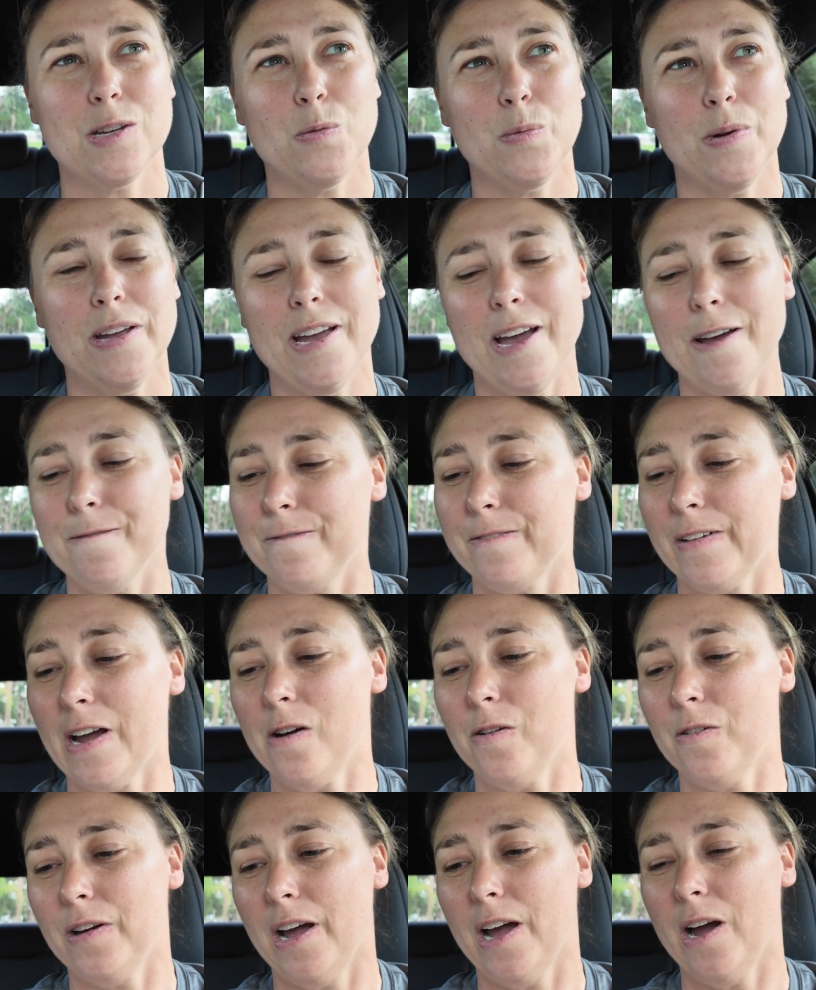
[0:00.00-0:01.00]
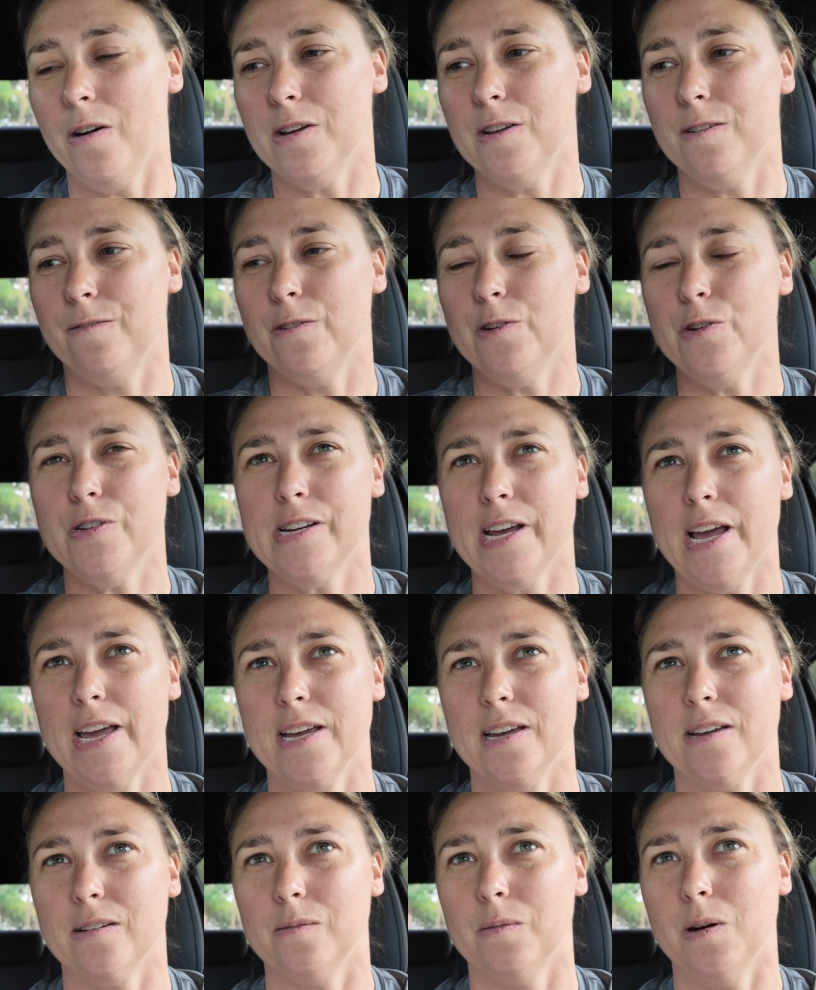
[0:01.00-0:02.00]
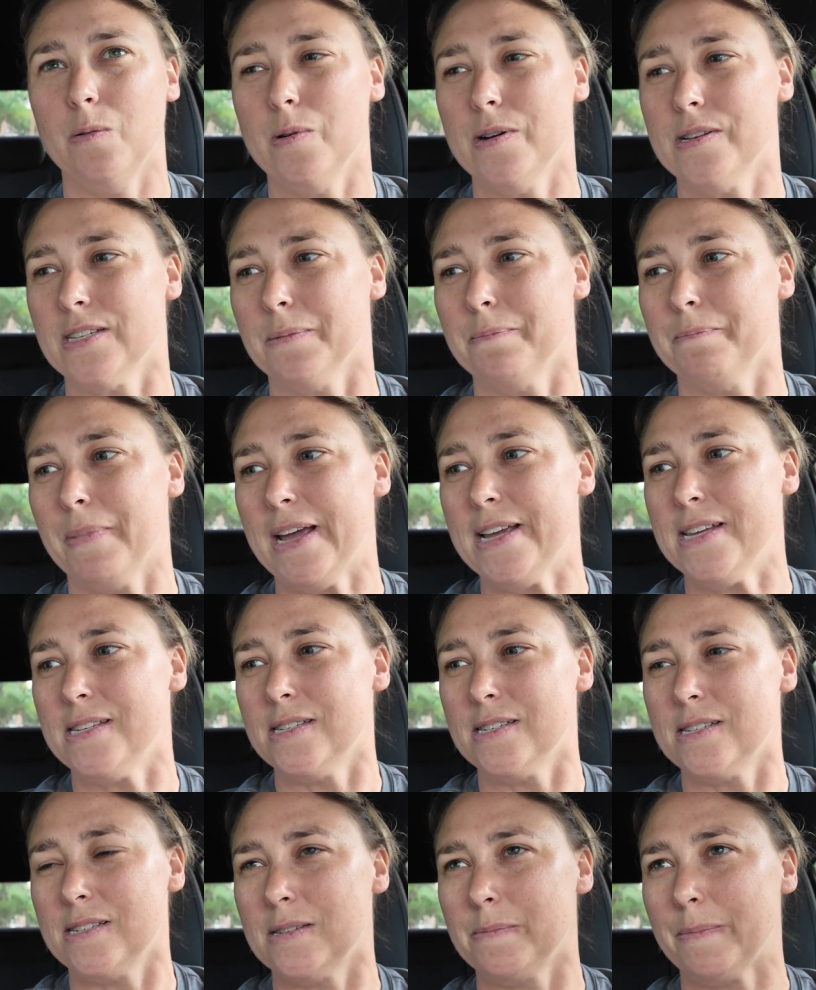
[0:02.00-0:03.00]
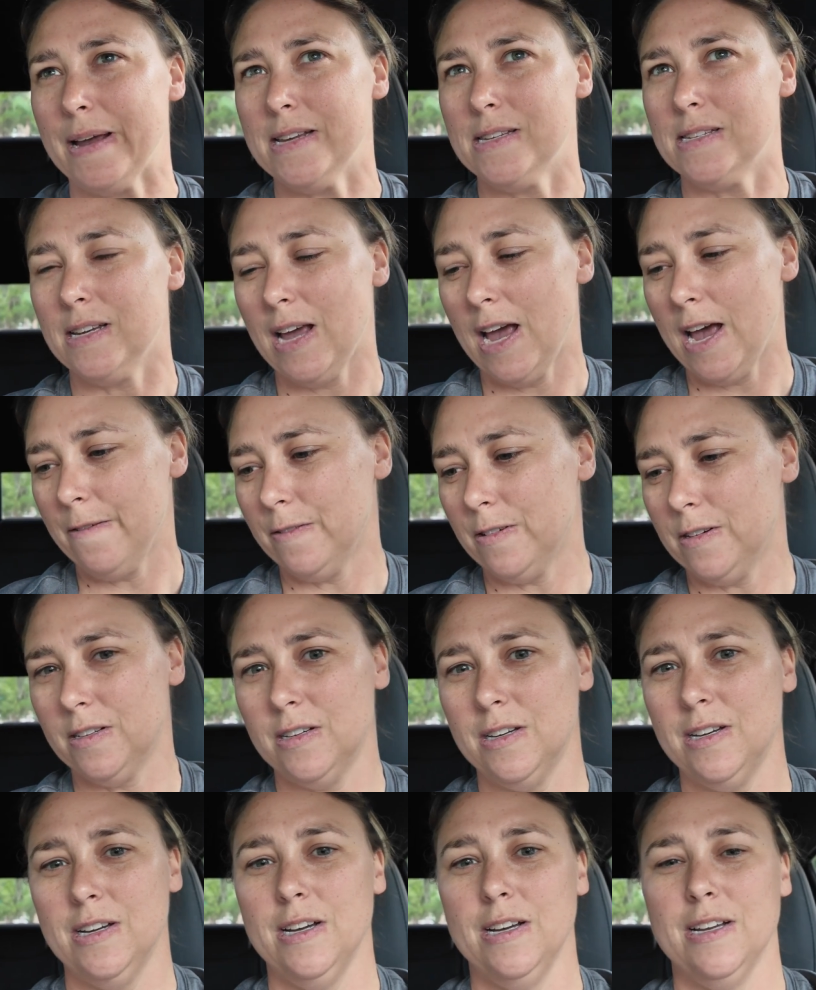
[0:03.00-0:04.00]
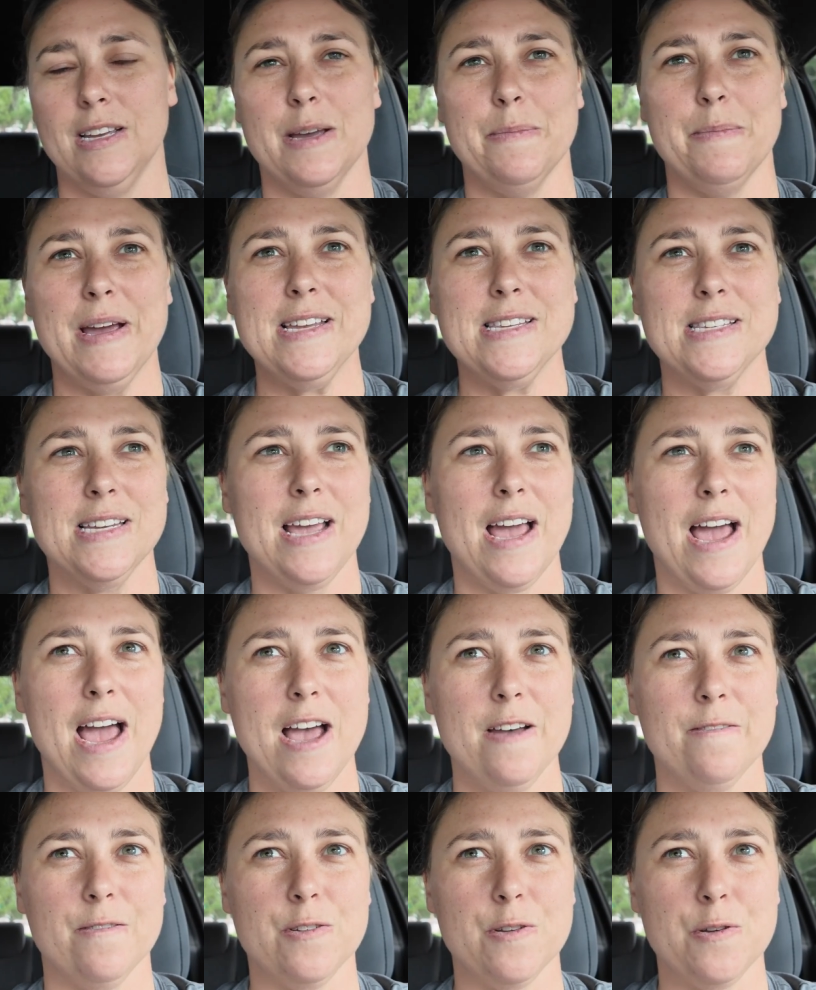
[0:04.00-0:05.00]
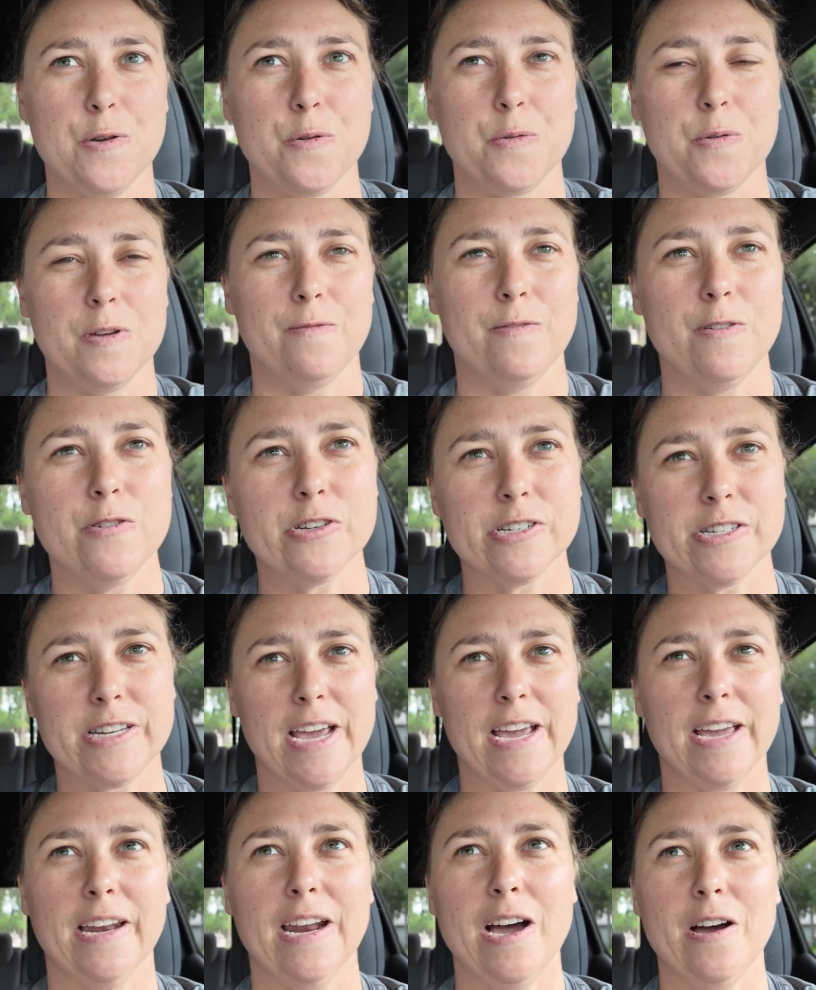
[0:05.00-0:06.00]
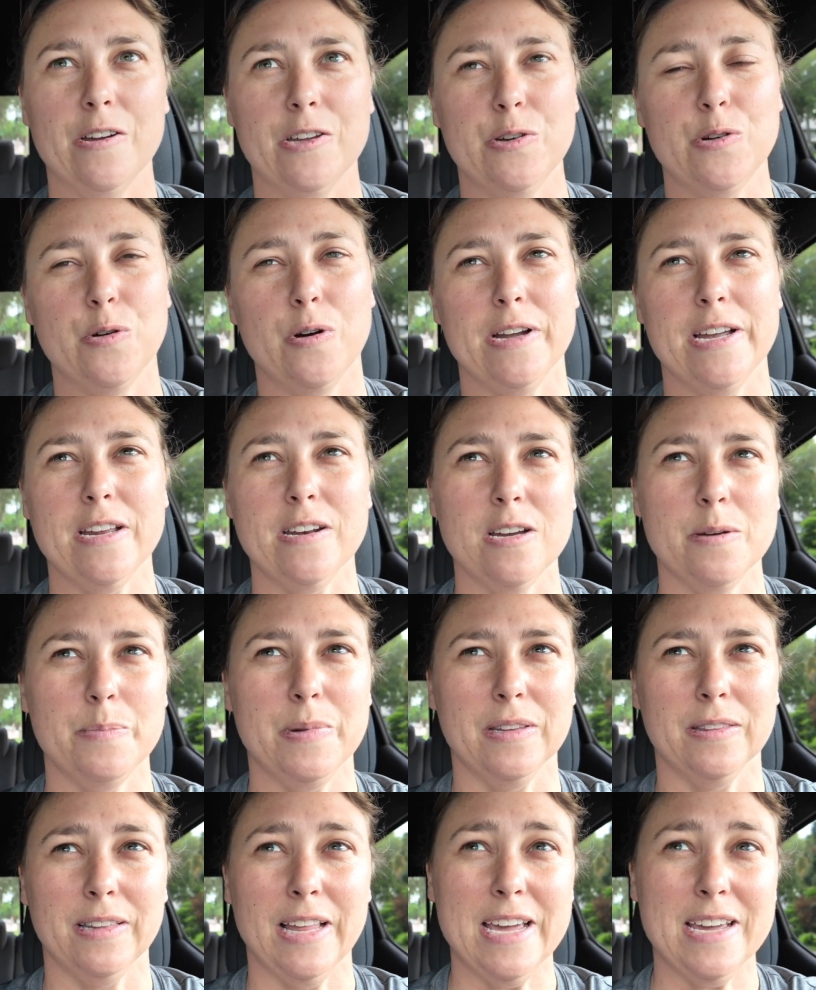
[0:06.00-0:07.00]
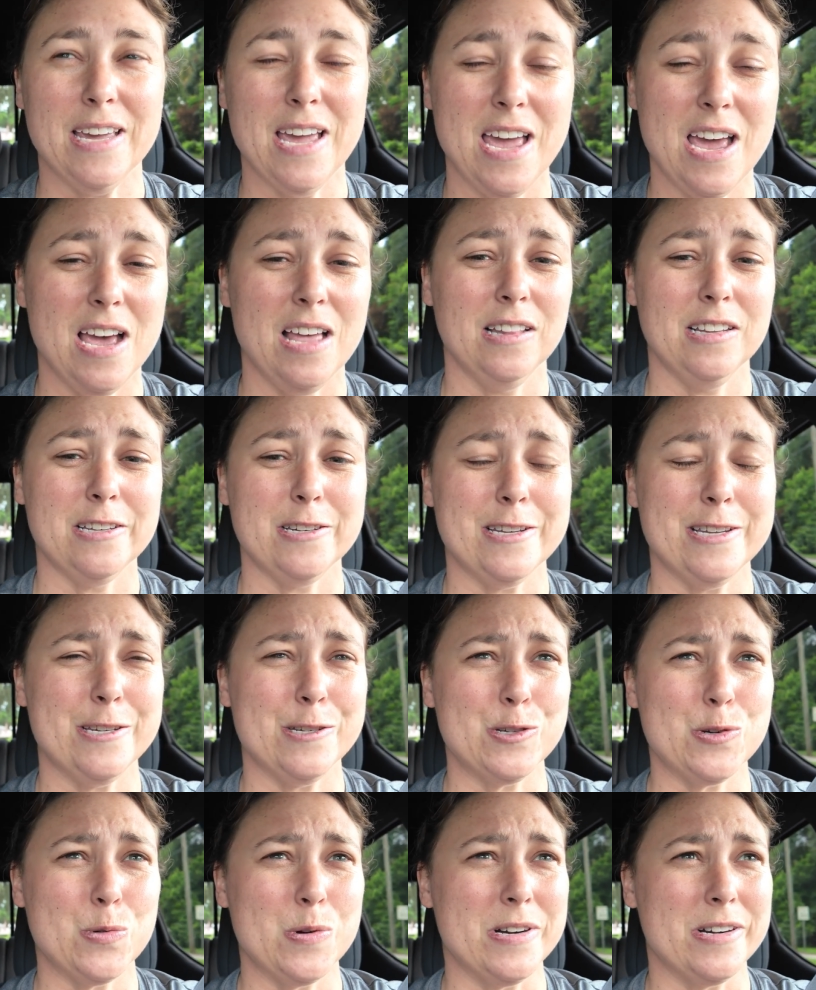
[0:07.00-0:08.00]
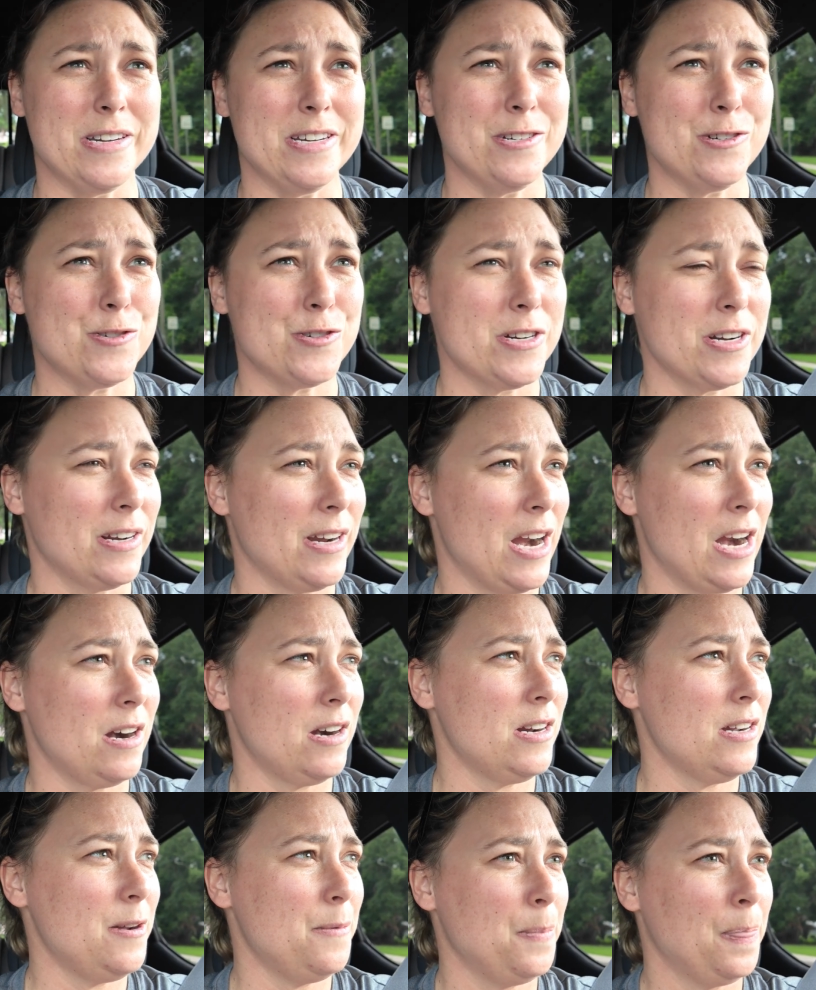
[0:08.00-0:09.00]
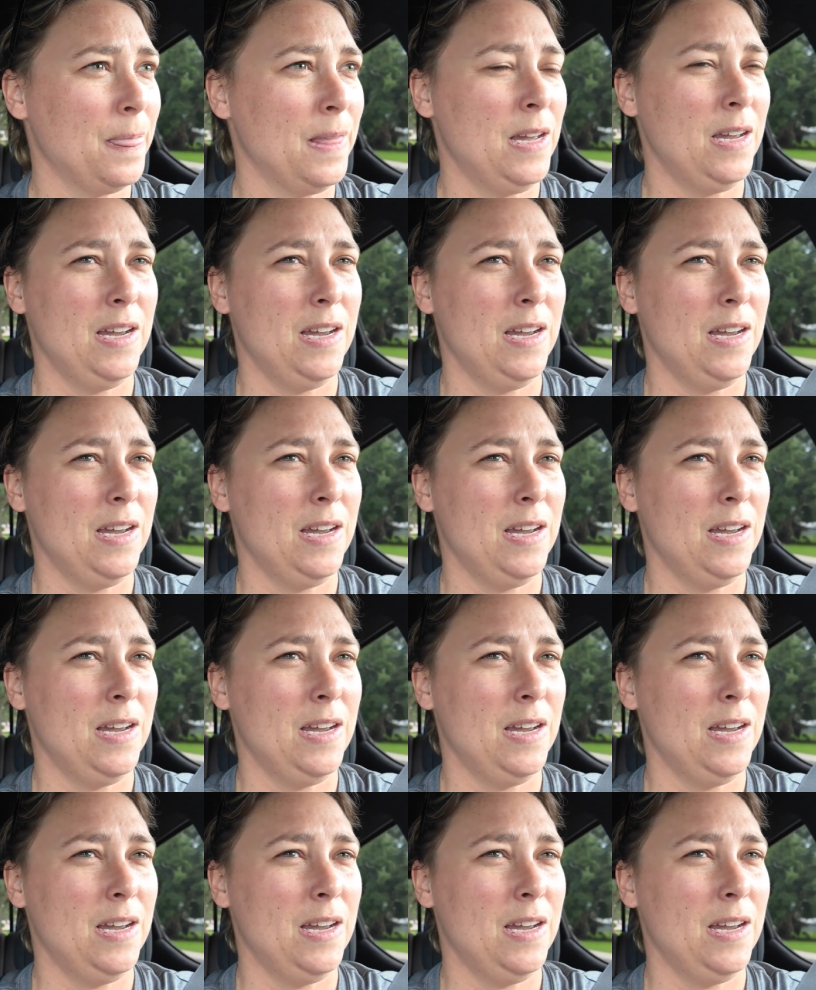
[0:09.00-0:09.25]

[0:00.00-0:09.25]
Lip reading: so we have found out if you take, what was it, Macy Avenue? Yeah, Macy Avenue. If you just take it out, you'll end up in Lake Helen Historic District area.